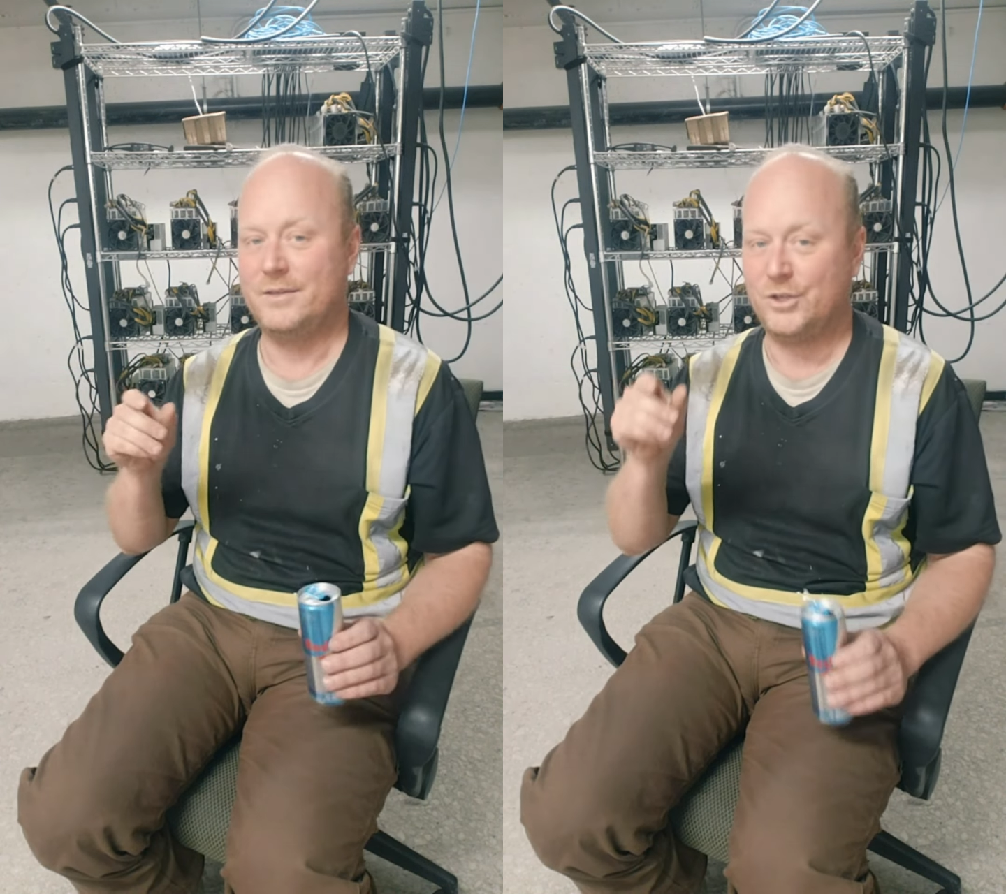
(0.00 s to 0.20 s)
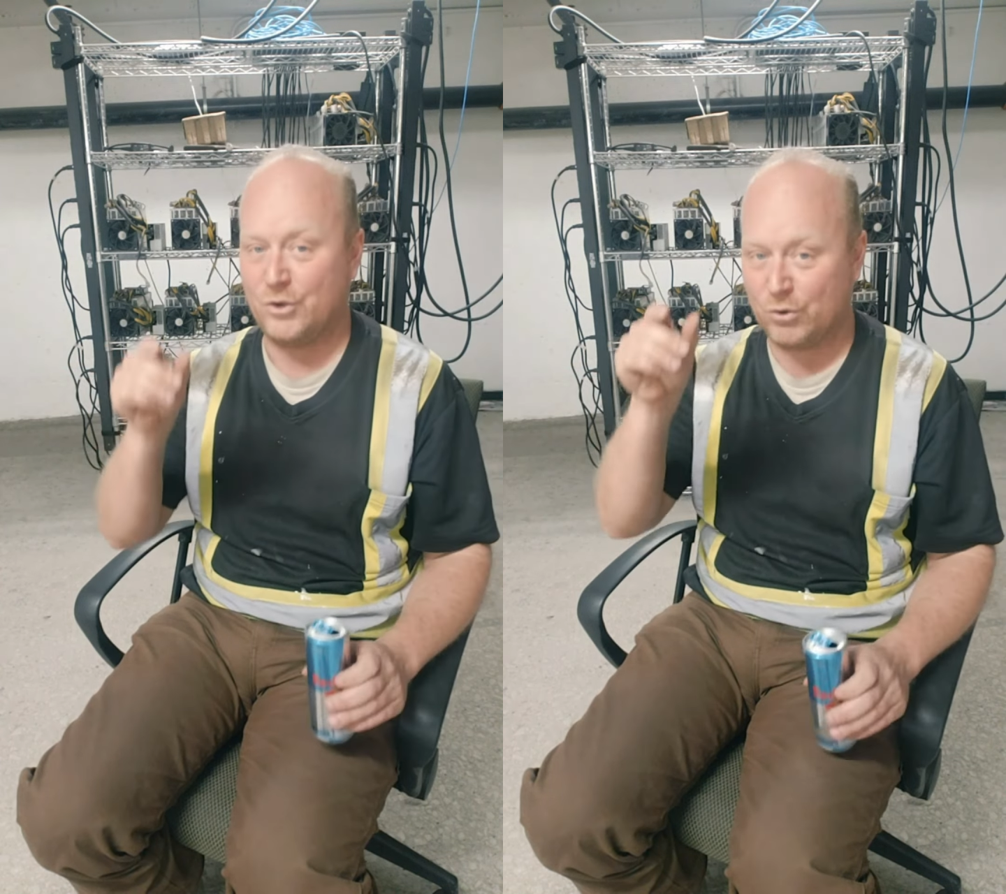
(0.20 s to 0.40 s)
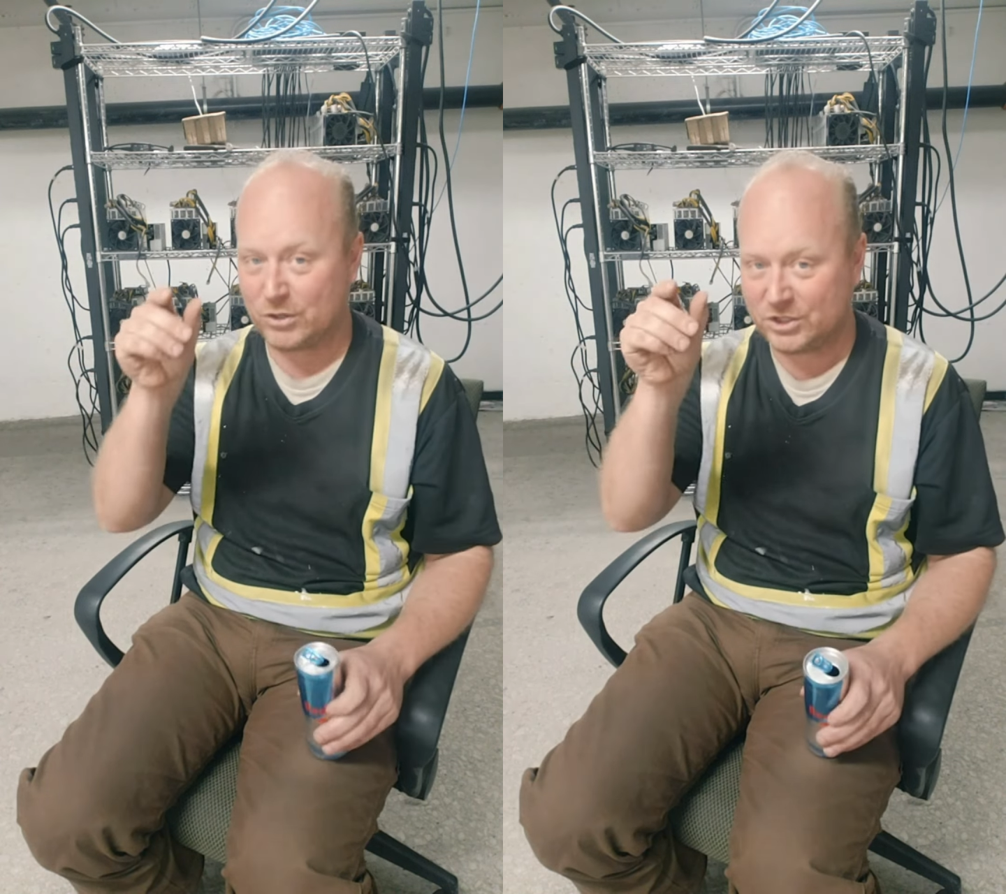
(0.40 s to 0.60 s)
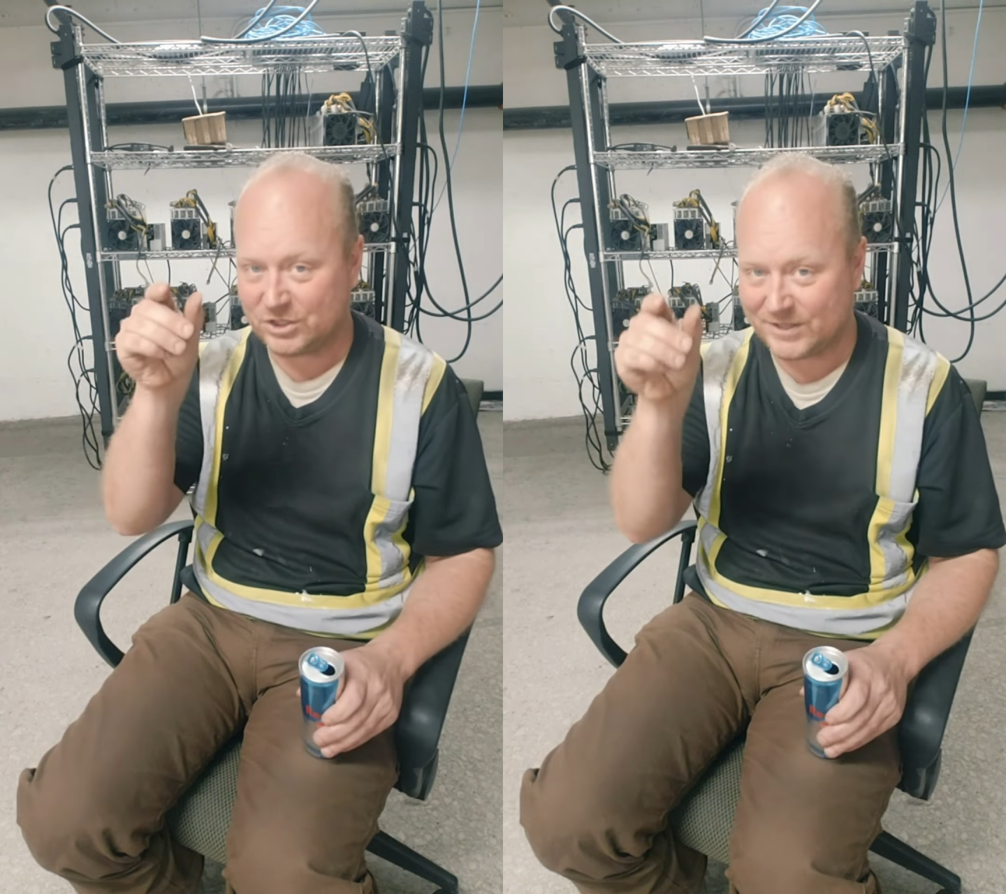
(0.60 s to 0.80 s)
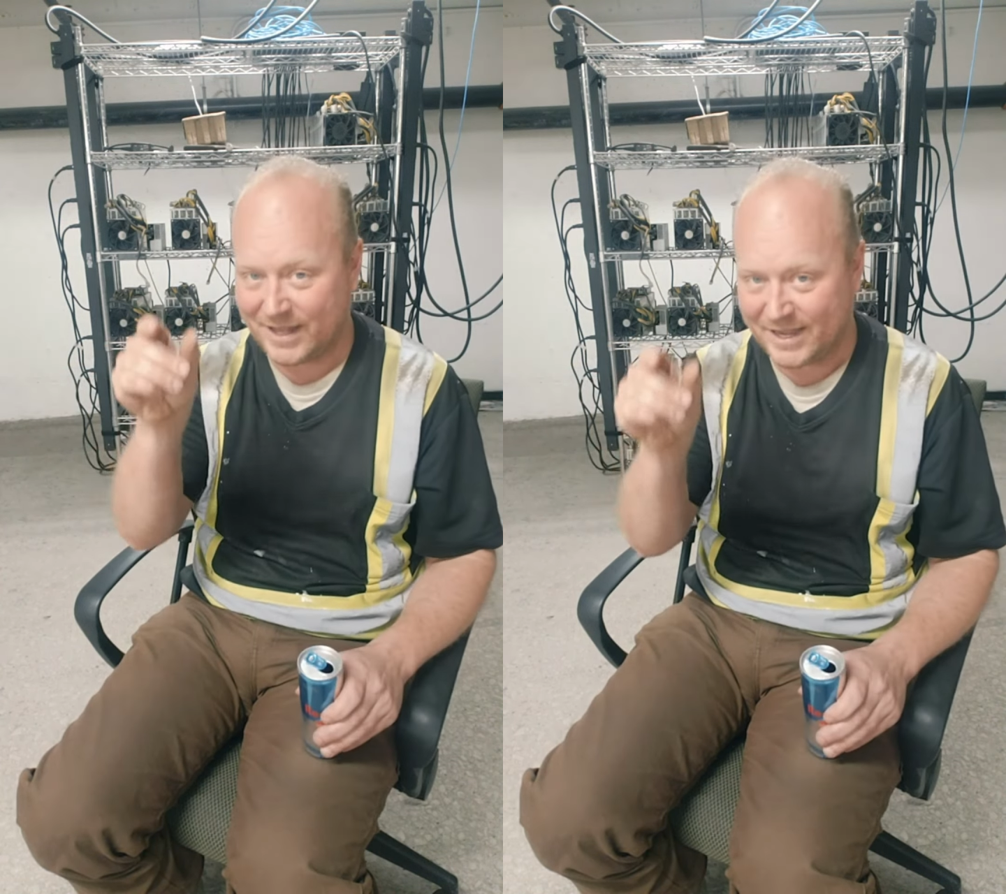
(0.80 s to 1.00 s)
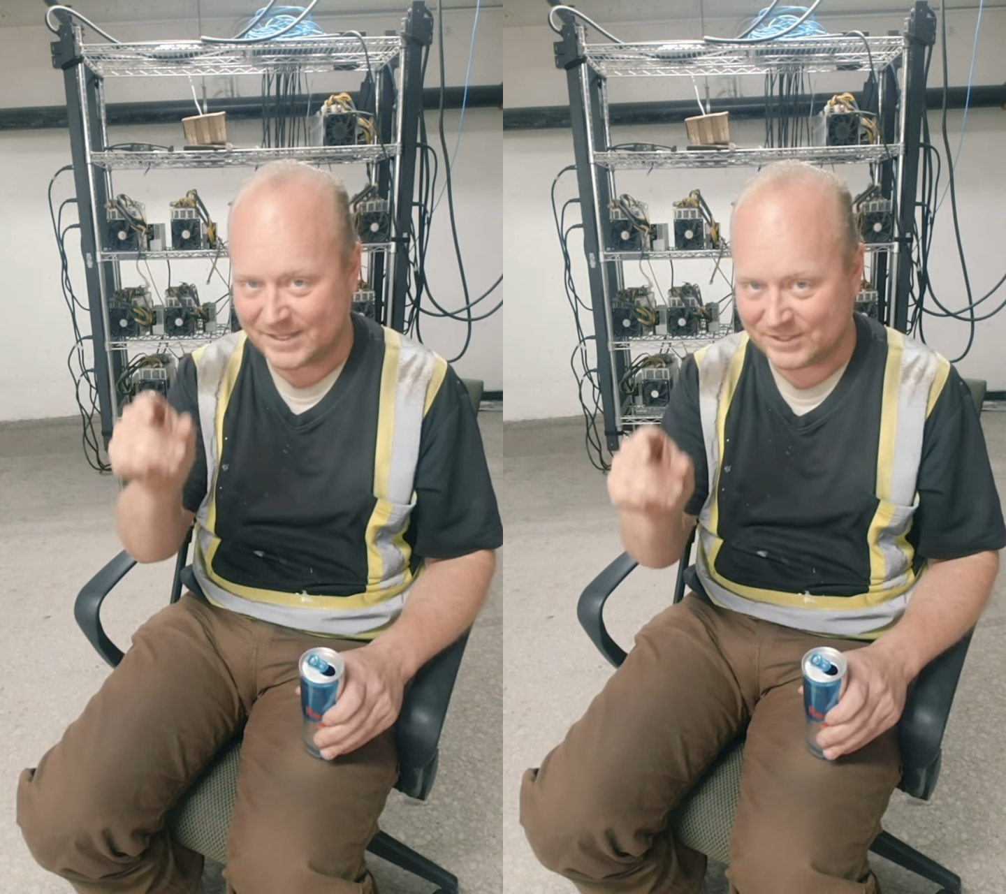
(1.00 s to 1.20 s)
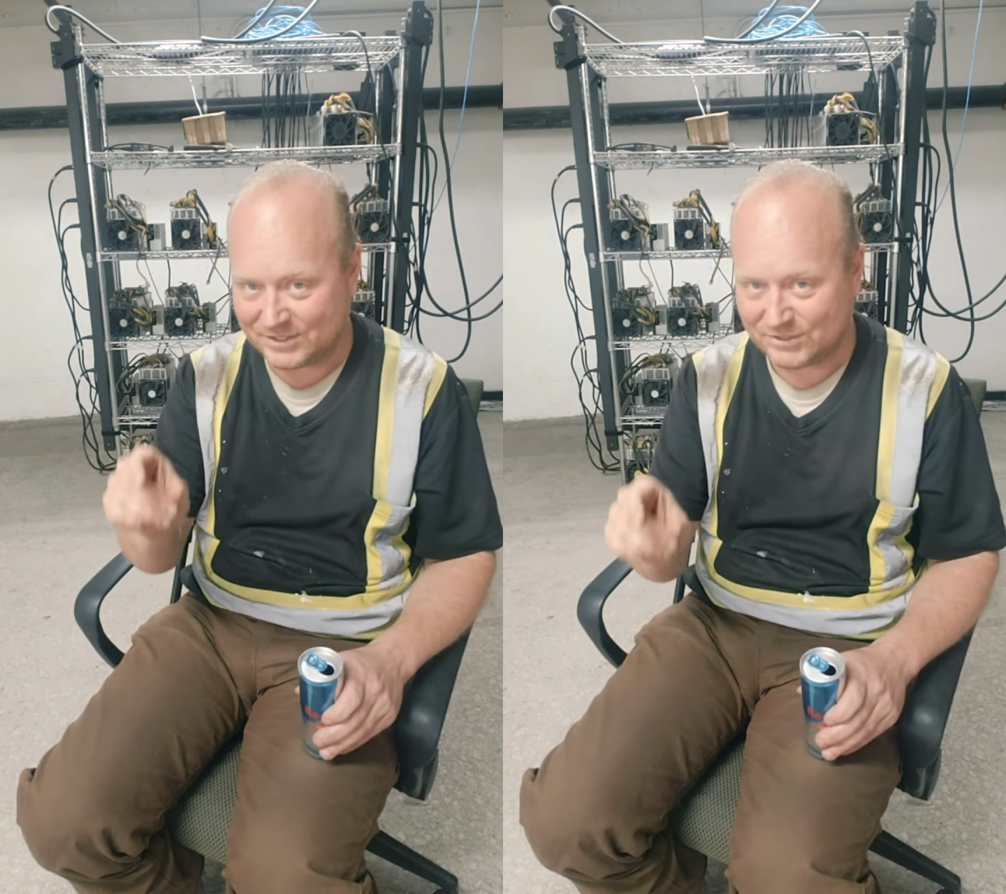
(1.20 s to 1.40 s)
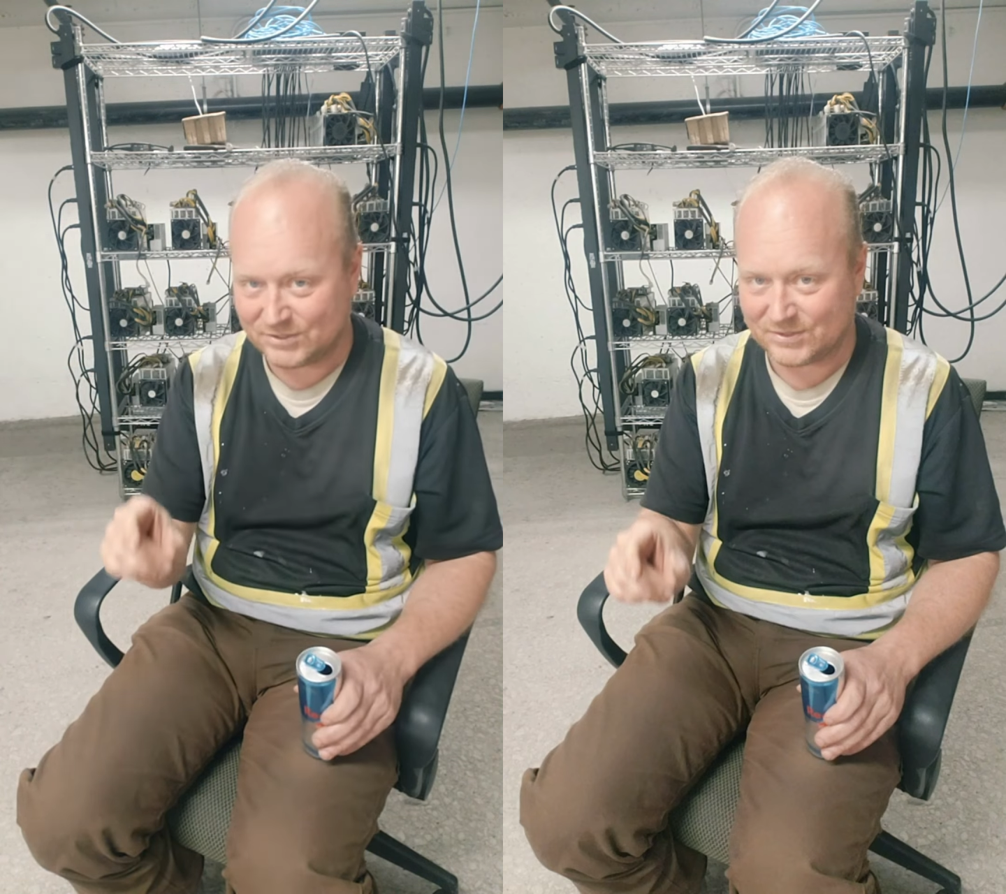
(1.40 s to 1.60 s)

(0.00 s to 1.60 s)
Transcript: your slice